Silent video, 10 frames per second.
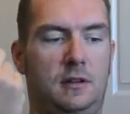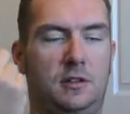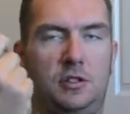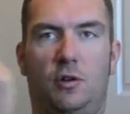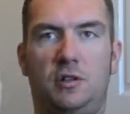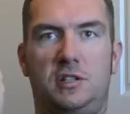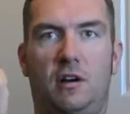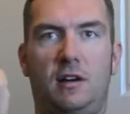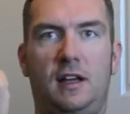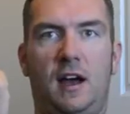Show what you
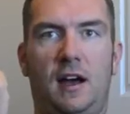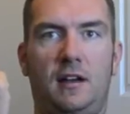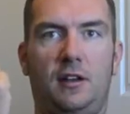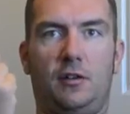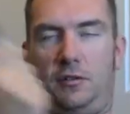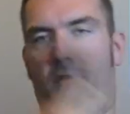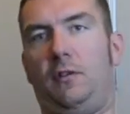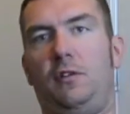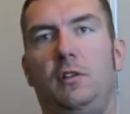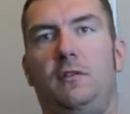already got, you know,
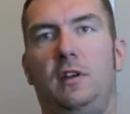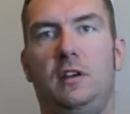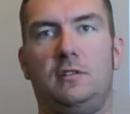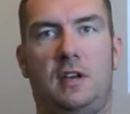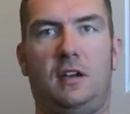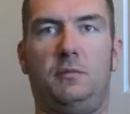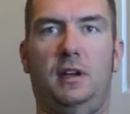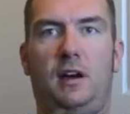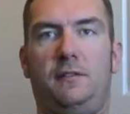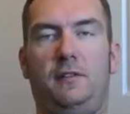review the videos. That can
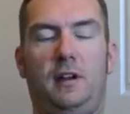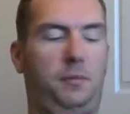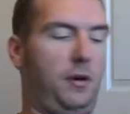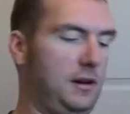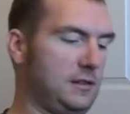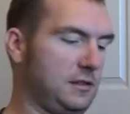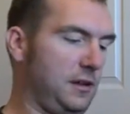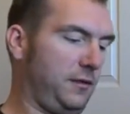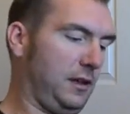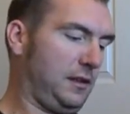be kind of fun at parties and
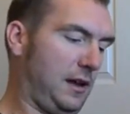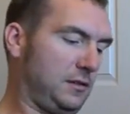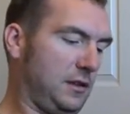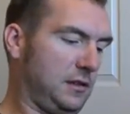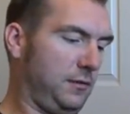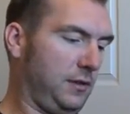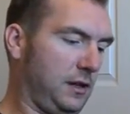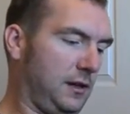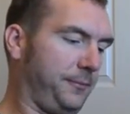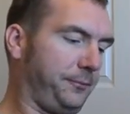stuff like that, so that's
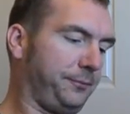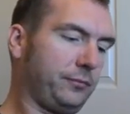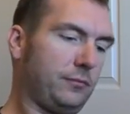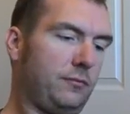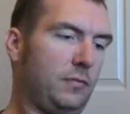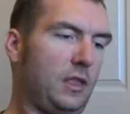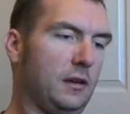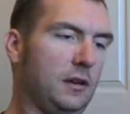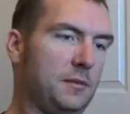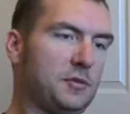convenient.
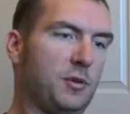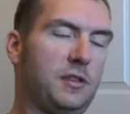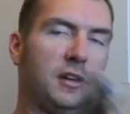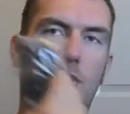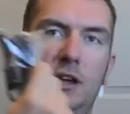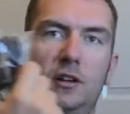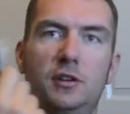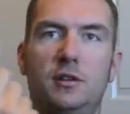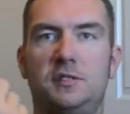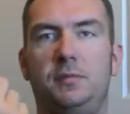Comes with your regular
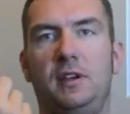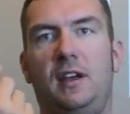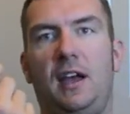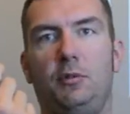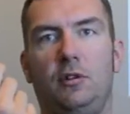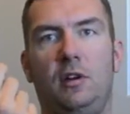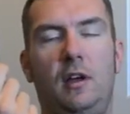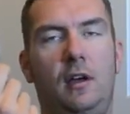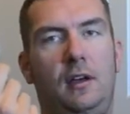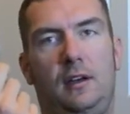USB cable
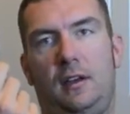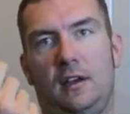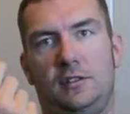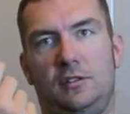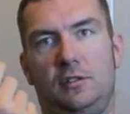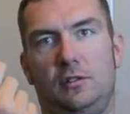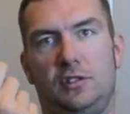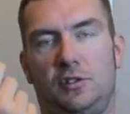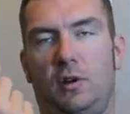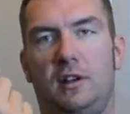in case you
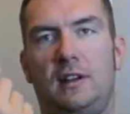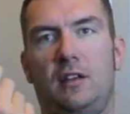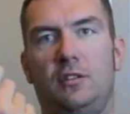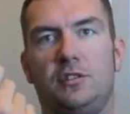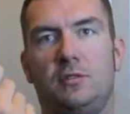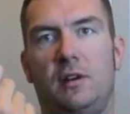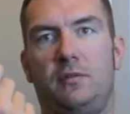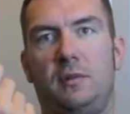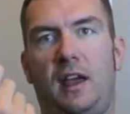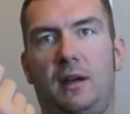just want to download
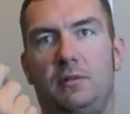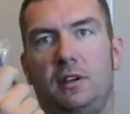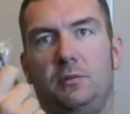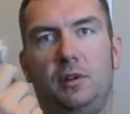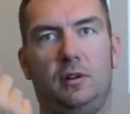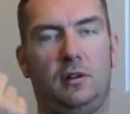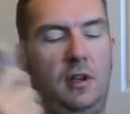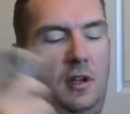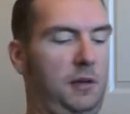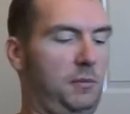straight from the camera to the computer.
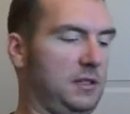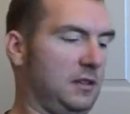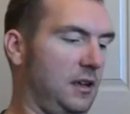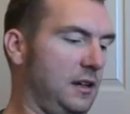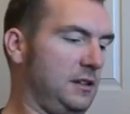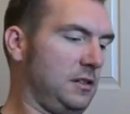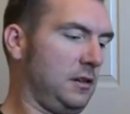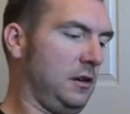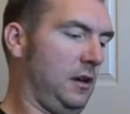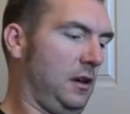Makes it a lot
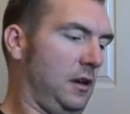easier.